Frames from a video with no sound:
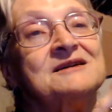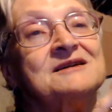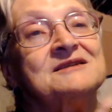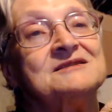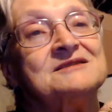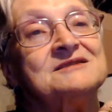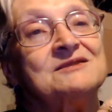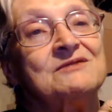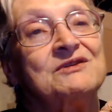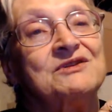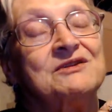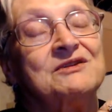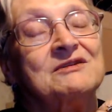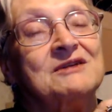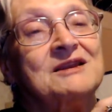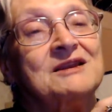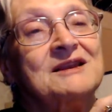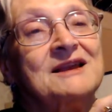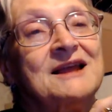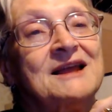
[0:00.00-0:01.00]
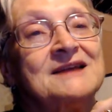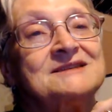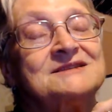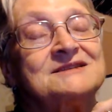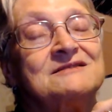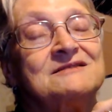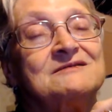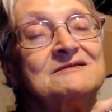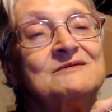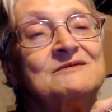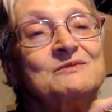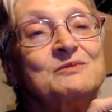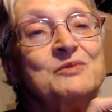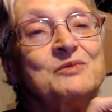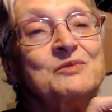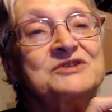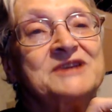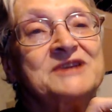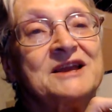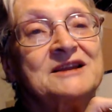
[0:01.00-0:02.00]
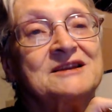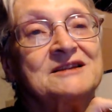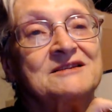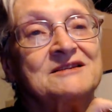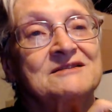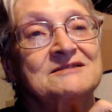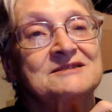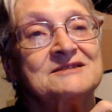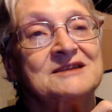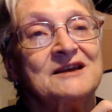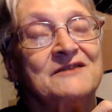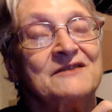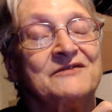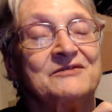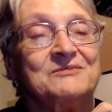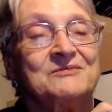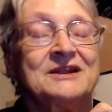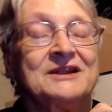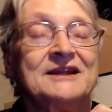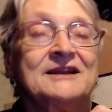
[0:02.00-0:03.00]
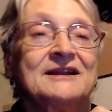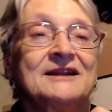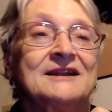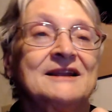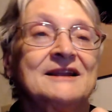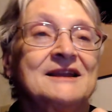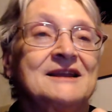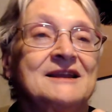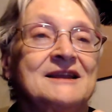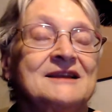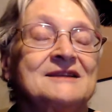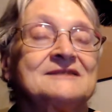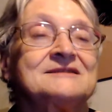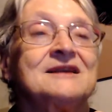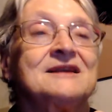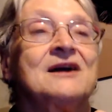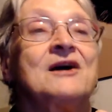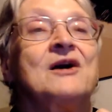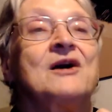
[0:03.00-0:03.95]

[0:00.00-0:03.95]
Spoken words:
So unless you're protecting yourself from legalese